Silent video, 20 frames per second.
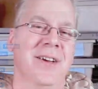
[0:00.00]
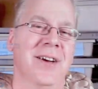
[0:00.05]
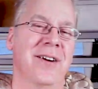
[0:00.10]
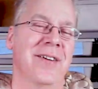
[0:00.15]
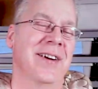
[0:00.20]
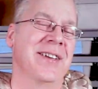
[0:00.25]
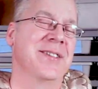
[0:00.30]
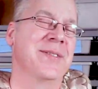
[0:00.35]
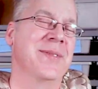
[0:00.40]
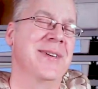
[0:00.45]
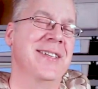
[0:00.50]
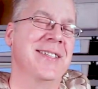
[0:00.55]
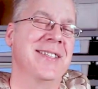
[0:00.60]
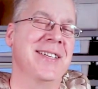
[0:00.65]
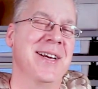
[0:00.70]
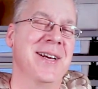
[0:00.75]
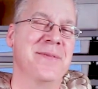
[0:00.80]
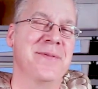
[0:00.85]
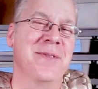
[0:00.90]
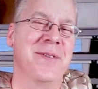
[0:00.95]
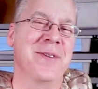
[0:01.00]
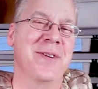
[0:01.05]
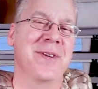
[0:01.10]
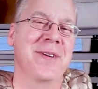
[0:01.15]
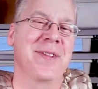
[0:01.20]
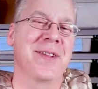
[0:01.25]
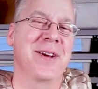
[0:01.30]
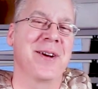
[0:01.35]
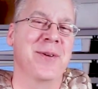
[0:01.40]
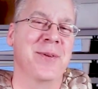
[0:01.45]
All right, so it is time
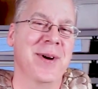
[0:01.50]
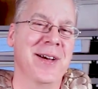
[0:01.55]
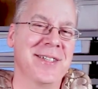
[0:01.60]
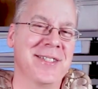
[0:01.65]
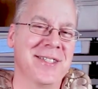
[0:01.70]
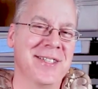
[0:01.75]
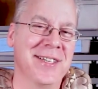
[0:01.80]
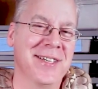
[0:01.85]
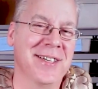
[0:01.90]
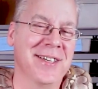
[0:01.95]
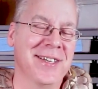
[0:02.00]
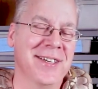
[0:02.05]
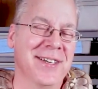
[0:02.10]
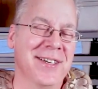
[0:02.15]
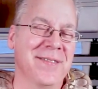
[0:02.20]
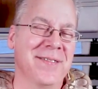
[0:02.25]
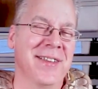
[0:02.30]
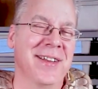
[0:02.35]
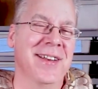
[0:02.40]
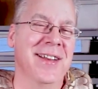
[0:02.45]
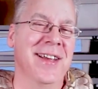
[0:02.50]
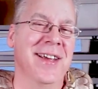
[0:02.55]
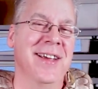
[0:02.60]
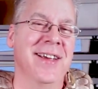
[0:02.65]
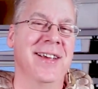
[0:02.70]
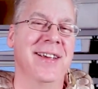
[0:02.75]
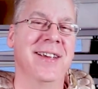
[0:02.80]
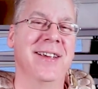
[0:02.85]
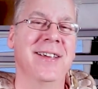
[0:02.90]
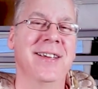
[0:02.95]
for the question of the
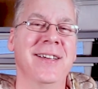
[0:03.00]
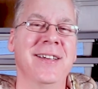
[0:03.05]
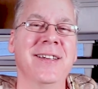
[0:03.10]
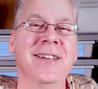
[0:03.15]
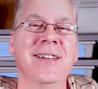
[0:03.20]
day.